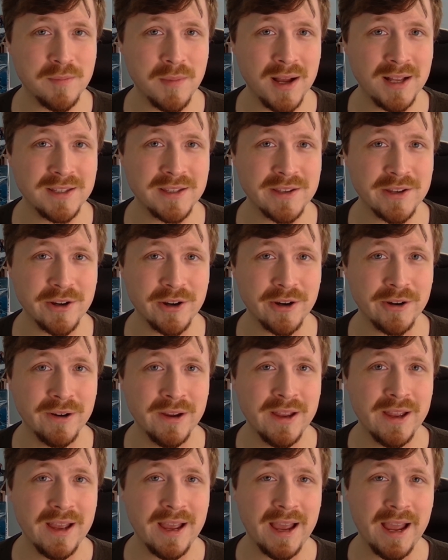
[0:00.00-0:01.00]
monster
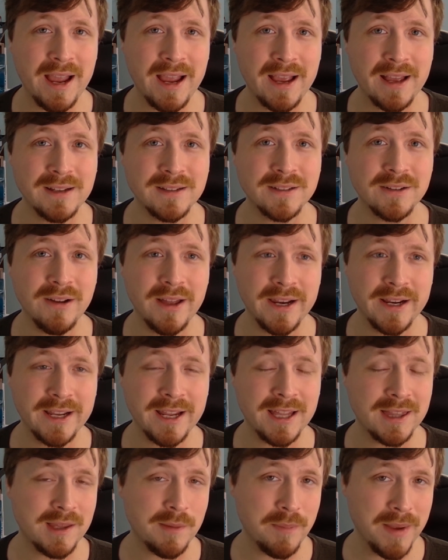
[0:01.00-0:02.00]
and let it
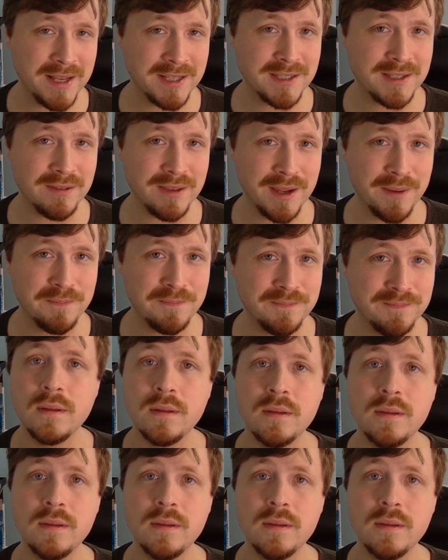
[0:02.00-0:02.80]
get the best of them.